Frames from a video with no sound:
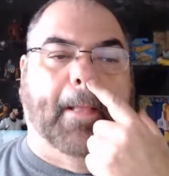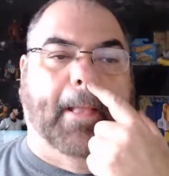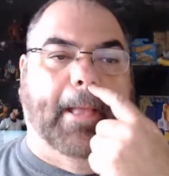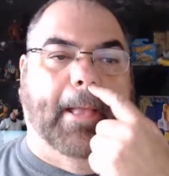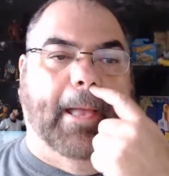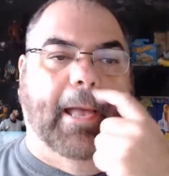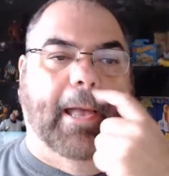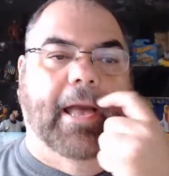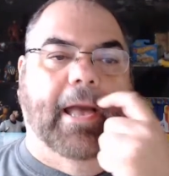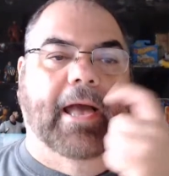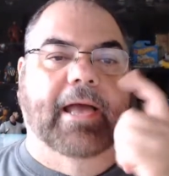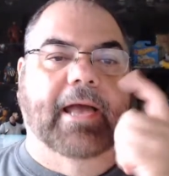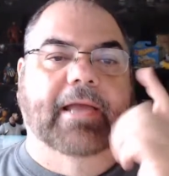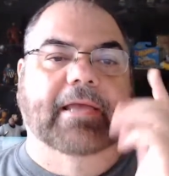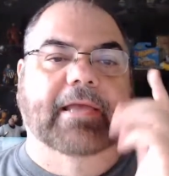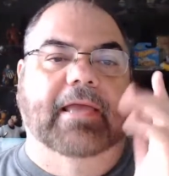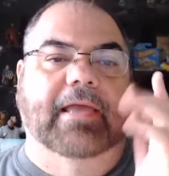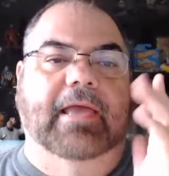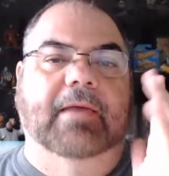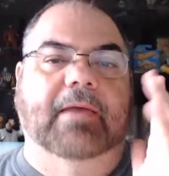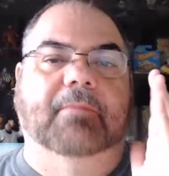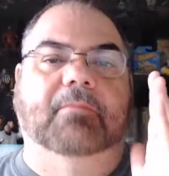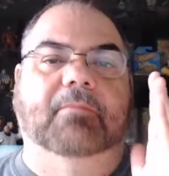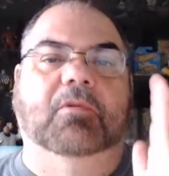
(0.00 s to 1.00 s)

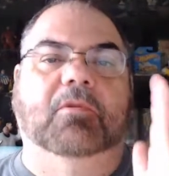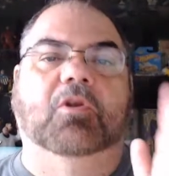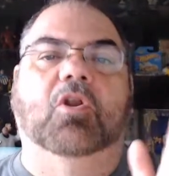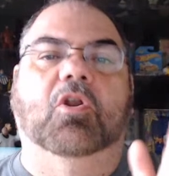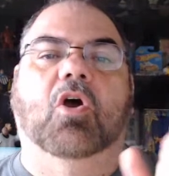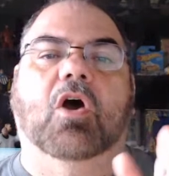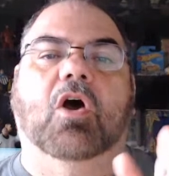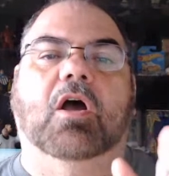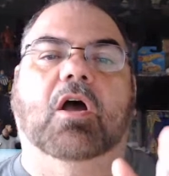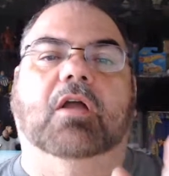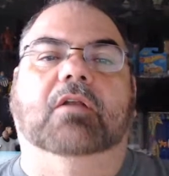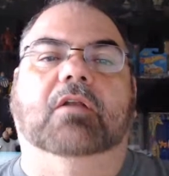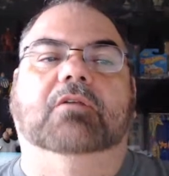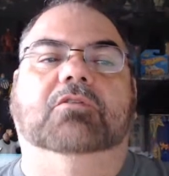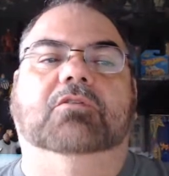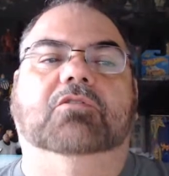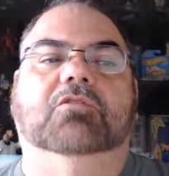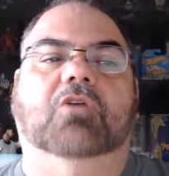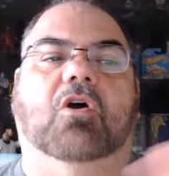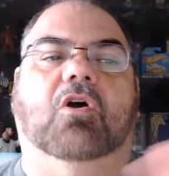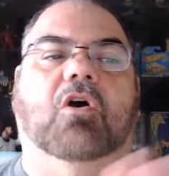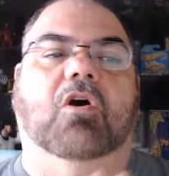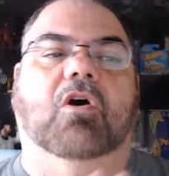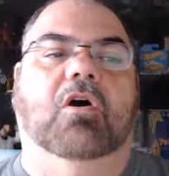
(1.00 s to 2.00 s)
am not
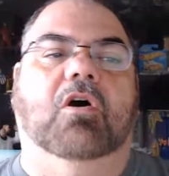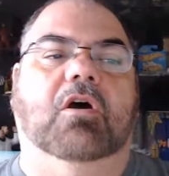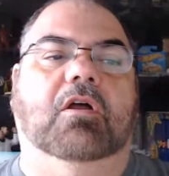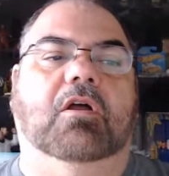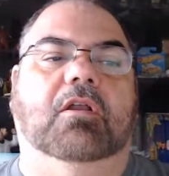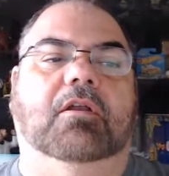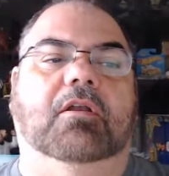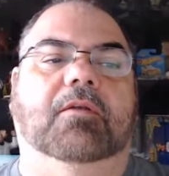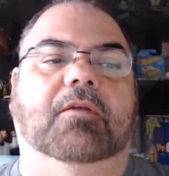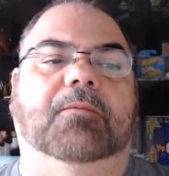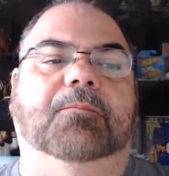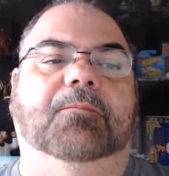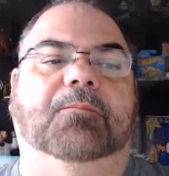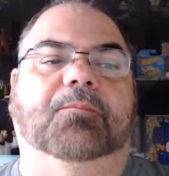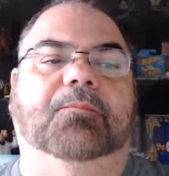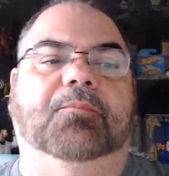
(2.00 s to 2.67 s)
on